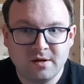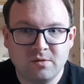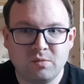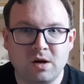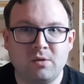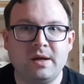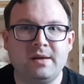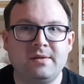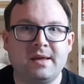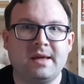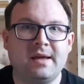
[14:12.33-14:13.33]
While
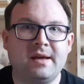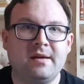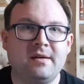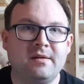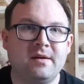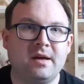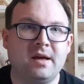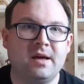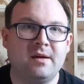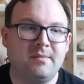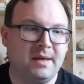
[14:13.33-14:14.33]
in there,
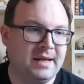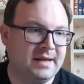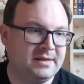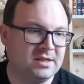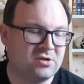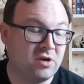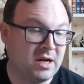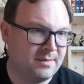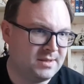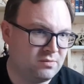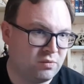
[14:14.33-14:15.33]
it
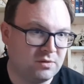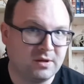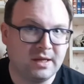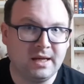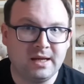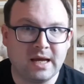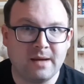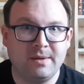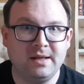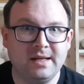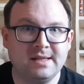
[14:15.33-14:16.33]
describes what the
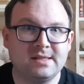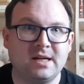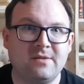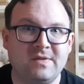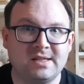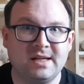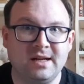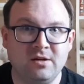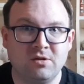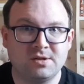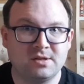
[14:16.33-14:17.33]
cabin inside physically
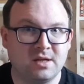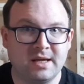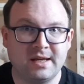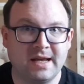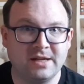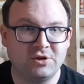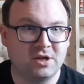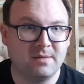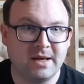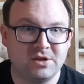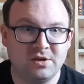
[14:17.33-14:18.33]
looks like. As you can
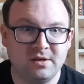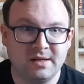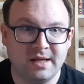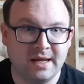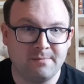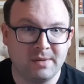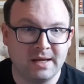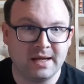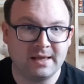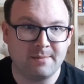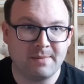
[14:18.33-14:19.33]
imagine, it being
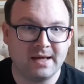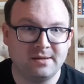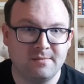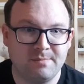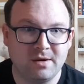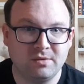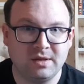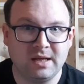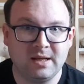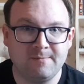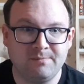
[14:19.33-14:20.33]
an abandoned
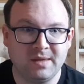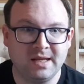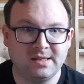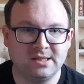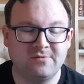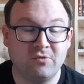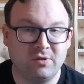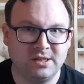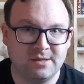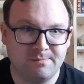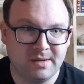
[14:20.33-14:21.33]
building, it is
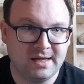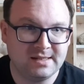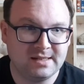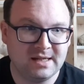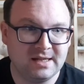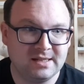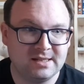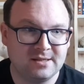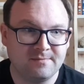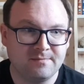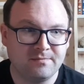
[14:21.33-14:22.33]
falling to pieces.